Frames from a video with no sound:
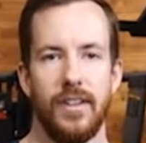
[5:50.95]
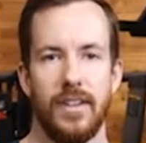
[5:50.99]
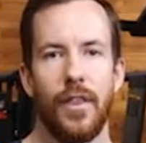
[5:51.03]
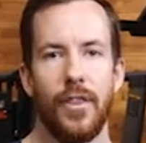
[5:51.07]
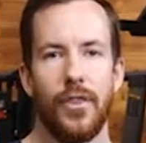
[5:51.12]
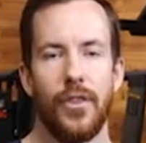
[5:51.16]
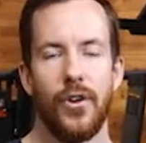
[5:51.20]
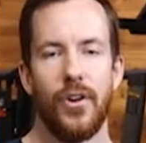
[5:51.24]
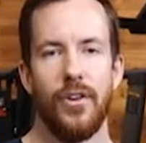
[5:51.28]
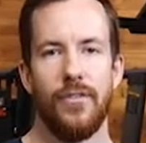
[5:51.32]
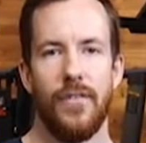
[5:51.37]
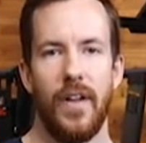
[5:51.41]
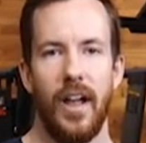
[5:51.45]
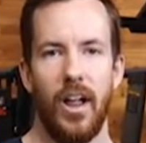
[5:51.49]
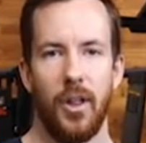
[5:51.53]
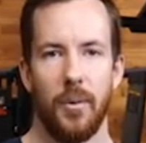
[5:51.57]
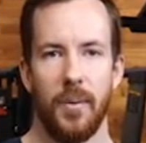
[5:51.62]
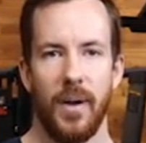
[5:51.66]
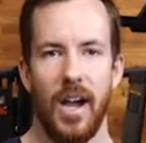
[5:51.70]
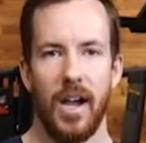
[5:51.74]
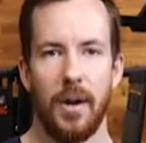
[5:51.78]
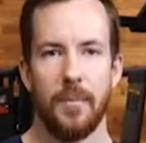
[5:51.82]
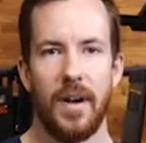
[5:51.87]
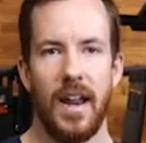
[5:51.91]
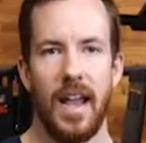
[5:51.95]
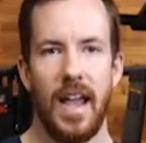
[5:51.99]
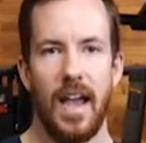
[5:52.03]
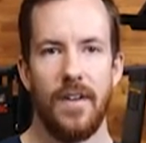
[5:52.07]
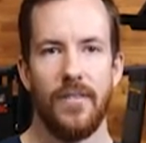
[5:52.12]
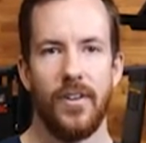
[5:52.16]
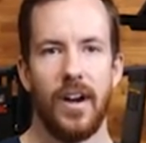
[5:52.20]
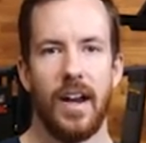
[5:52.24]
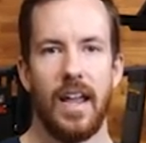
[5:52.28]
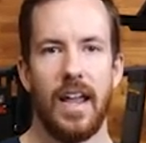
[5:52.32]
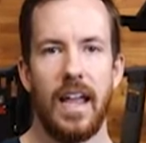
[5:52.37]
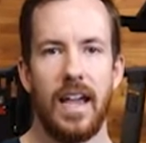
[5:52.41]
The third valuable item to have
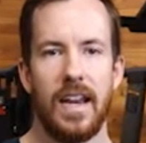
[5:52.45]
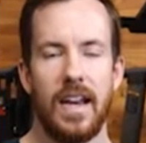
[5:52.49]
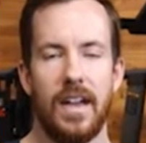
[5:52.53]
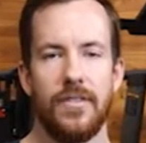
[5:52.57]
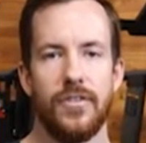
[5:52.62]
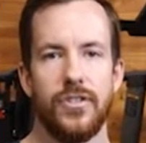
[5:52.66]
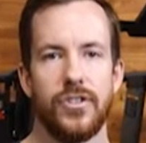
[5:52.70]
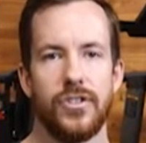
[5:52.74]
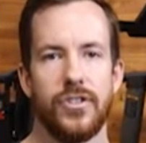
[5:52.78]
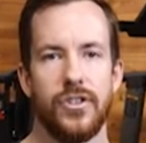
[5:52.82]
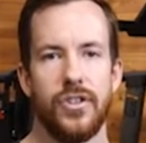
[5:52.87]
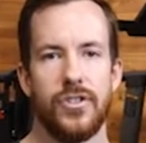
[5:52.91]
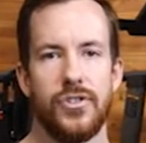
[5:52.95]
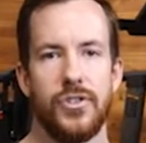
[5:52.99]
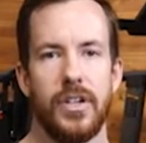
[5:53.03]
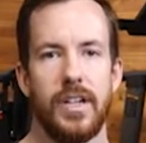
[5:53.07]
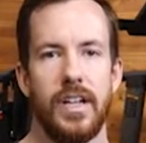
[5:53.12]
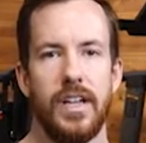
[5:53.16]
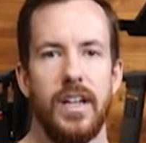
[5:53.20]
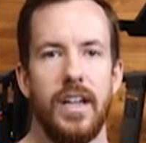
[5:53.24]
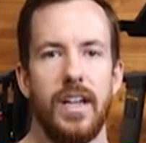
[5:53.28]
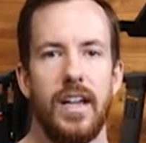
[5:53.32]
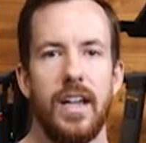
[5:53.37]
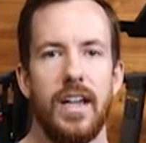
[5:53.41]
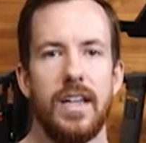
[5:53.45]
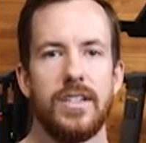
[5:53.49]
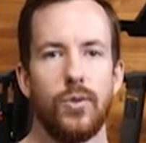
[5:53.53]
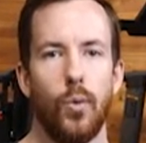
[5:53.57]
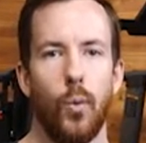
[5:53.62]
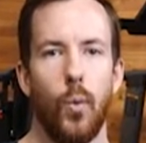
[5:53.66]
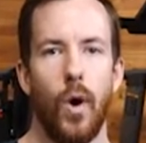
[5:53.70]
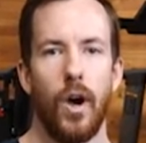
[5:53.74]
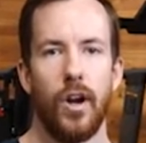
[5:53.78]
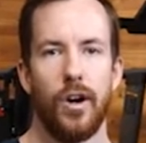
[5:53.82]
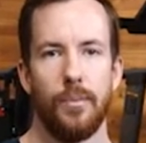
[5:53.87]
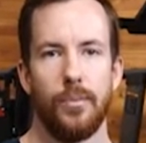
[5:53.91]
on hand after surgery is a
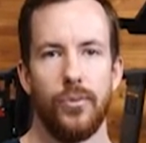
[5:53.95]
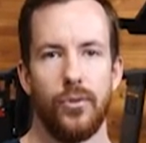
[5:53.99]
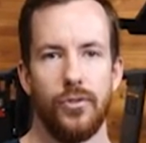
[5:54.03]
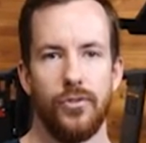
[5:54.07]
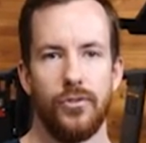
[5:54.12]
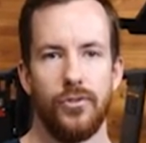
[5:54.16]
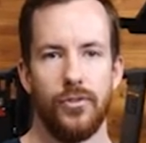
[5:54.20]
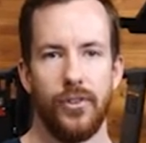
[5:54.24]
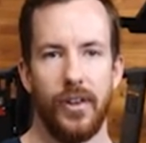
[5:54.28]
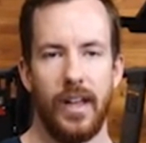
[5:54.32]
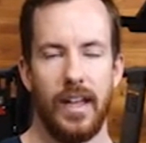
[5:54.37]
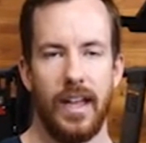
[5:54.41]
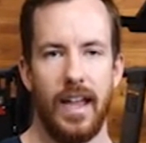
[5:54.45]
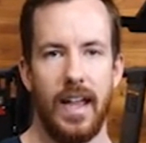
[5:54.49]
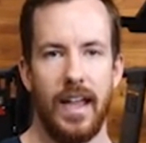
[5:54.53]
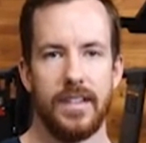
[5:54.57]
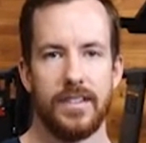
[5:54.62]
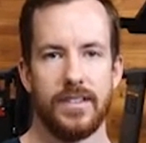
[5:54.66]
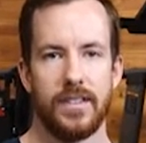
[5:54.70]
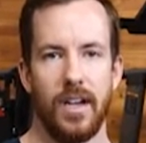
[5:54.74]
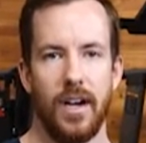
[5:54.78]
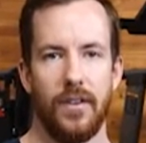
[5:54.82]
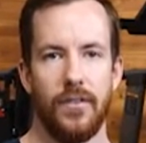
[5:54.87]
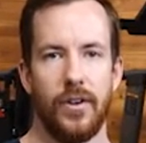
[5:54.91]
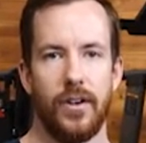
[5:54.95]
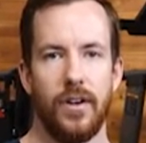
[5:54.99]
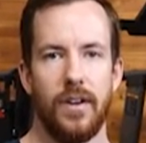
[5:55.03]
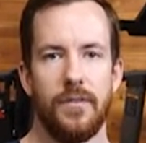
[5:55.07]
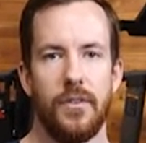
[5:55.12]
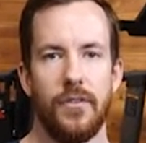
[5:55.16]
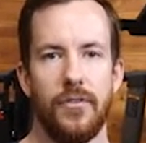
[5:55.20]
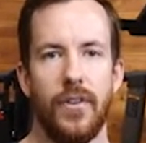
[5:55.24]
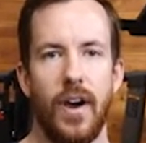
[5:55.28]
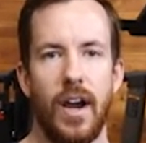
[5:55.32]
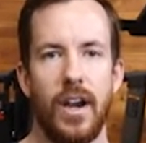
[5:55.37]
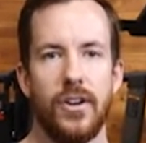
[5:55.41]
waterproof leg cast cover if
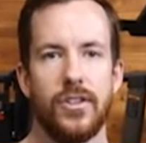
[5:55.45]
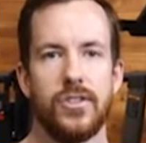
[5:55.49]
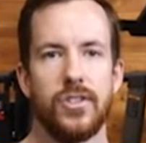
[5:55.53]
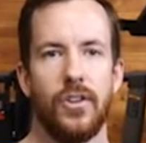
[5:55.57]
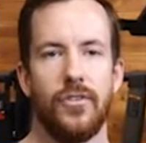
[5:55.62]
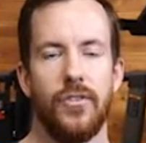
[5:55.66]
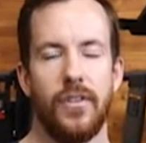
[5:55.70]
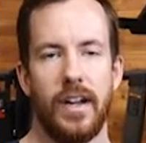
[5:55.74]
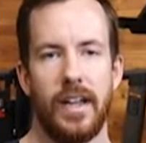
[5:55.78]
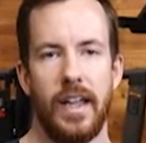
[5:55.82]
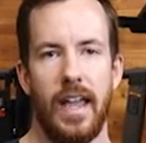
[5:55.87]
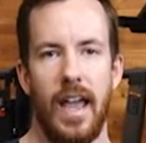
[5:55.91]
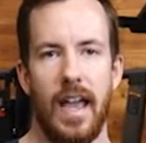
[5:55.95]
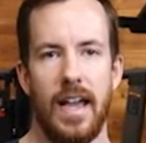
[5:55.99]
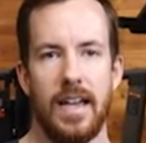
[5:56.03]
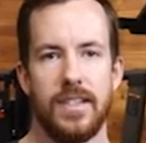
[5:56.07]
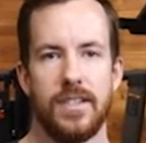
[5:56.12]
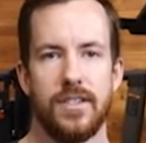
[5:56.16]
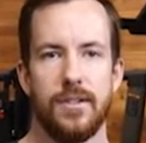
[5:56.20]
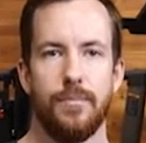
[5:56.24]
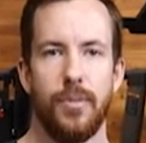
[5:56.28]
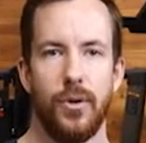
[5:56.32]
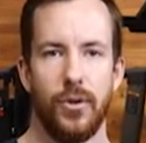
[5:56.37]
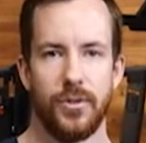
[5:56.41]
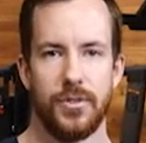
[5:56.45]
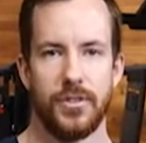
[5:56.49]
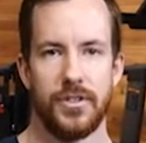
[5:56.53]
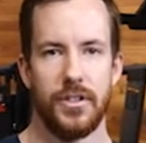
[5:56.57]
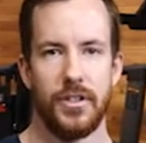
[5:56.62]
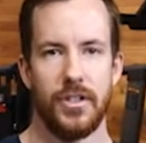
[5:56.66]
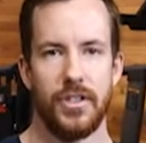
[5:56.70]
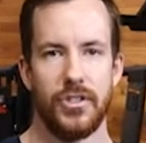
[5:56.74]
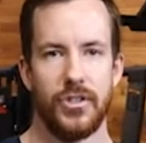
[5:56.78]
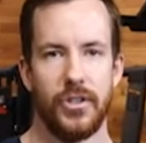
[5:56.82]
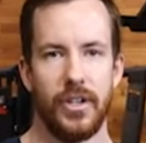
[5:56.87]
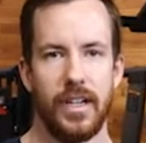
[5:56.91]
you find yourself in a cast
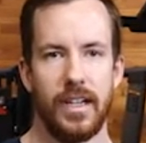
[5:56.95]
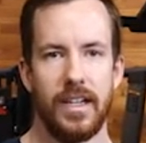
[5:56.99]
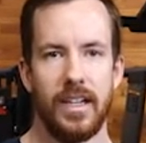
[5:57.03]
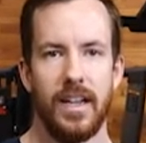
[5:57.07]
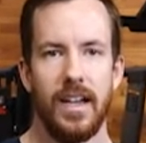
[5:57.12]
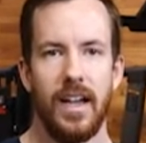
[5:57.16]
post-surgery.